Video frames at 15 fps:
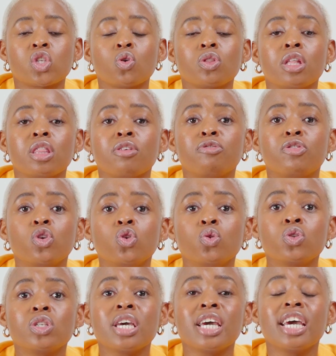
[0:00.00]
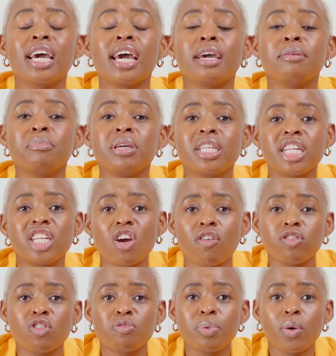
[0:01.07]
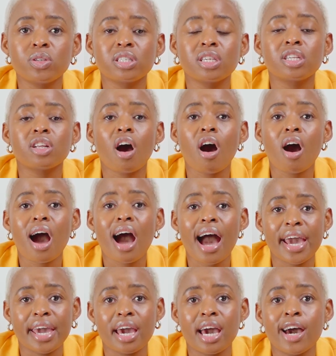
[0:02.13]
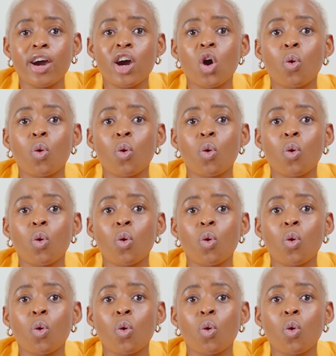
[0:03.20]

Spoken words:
So then the views immediately after you've posted are higher,